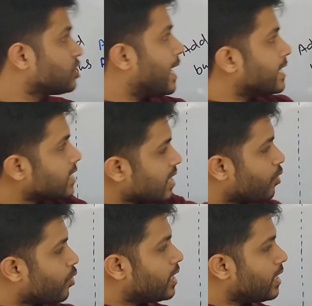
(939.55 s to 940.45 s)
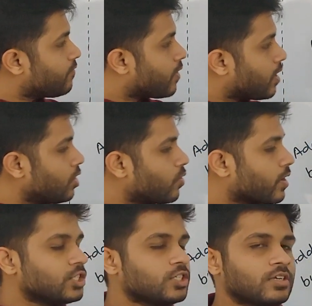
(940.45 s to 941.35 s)
so at a time only one
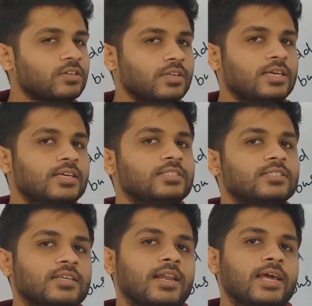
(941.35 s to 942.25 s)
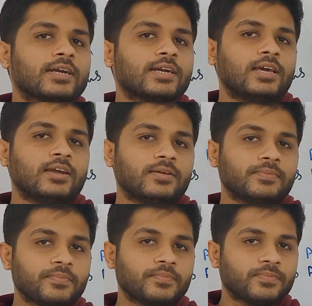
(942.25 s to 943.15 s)
location is selected.